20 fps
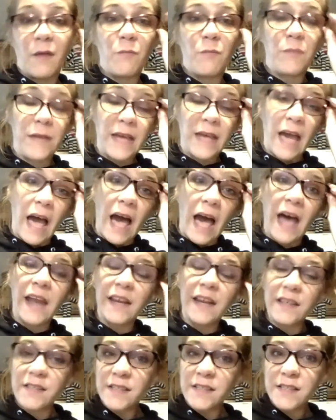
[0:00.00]
Be
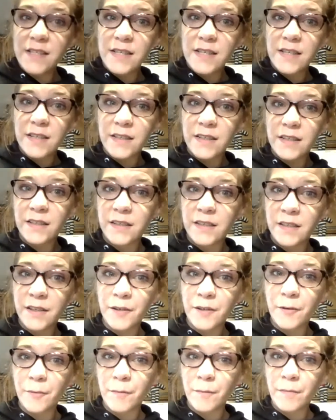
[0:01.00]
honest,
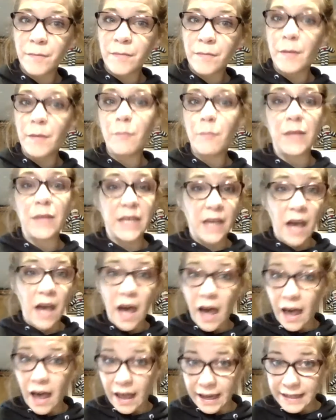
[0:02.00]
be
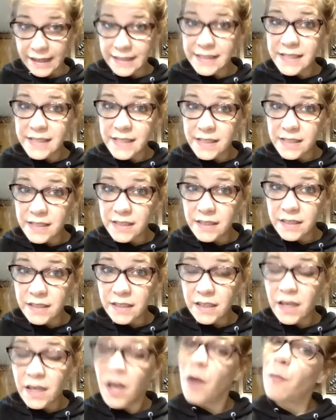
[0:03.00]
kind,
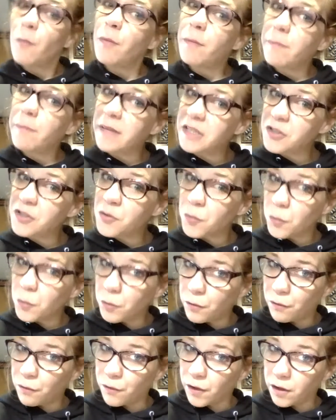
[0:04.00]
but be
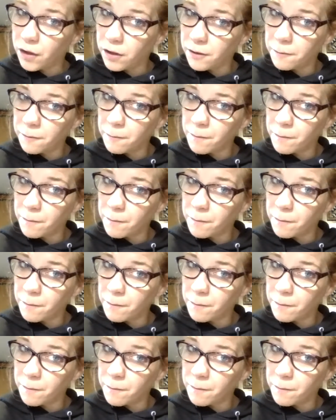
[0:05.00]
truthful.